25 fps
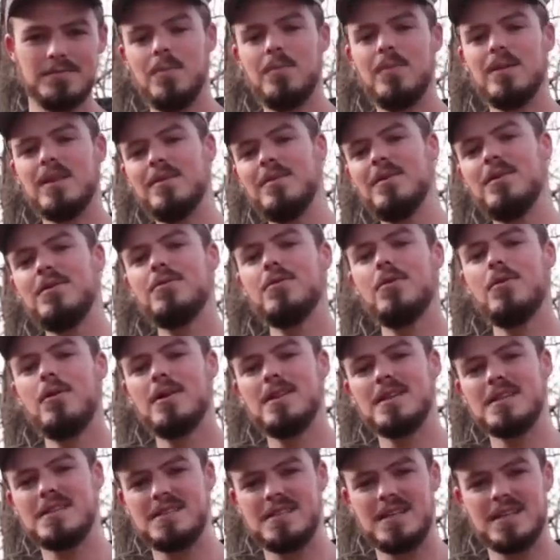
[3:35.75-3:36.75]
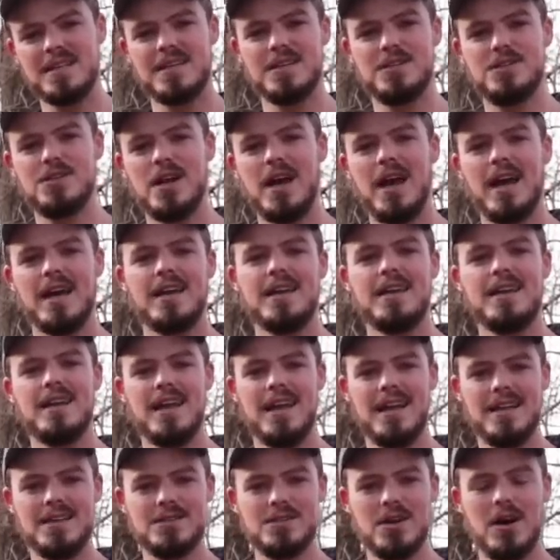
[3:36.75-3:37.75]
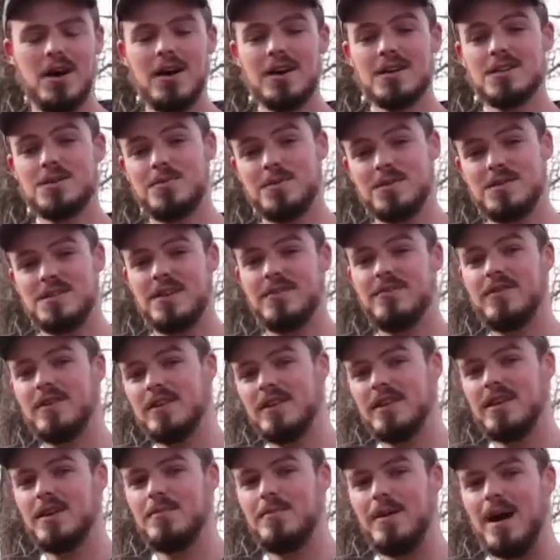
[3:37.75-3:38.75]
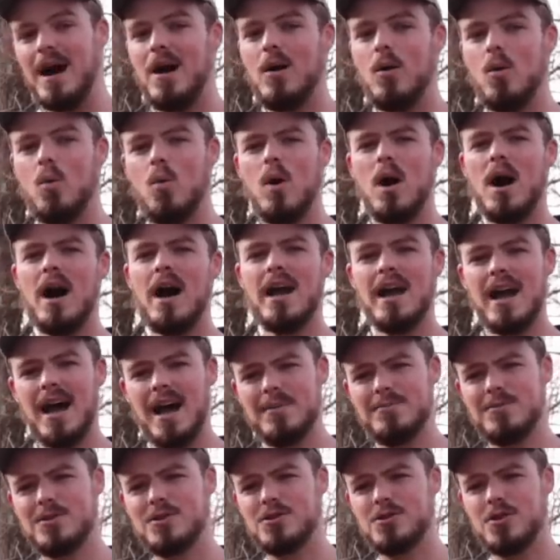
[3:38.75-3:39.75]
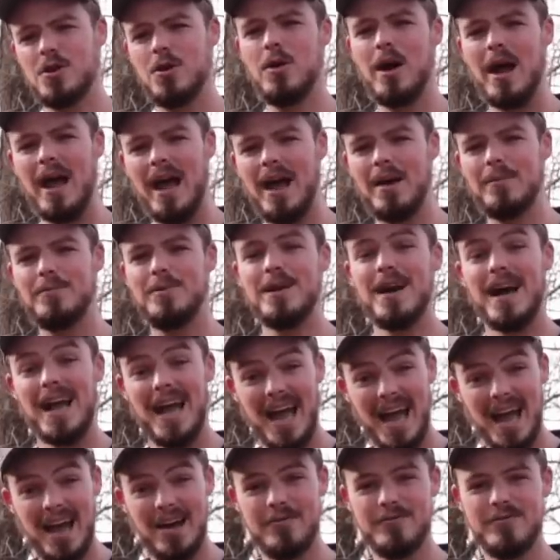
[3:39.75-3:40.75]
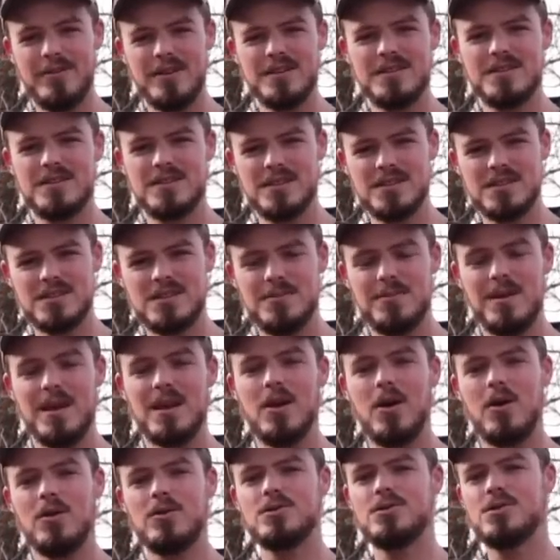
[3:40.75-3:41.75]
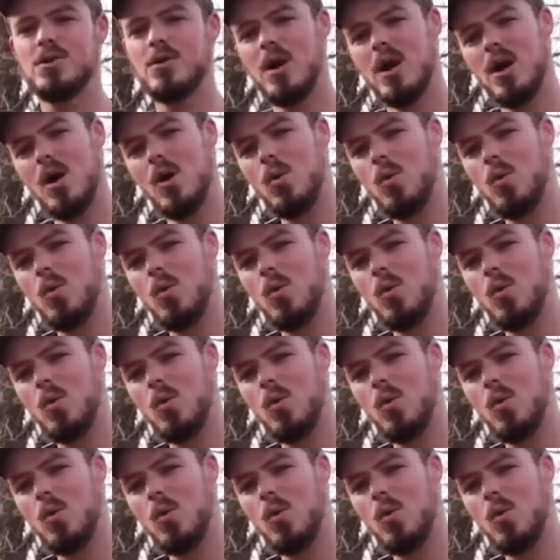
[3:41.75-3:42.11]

But let me throw on the Sitka jacket and talk specifically about why I'm so happy I have this system and also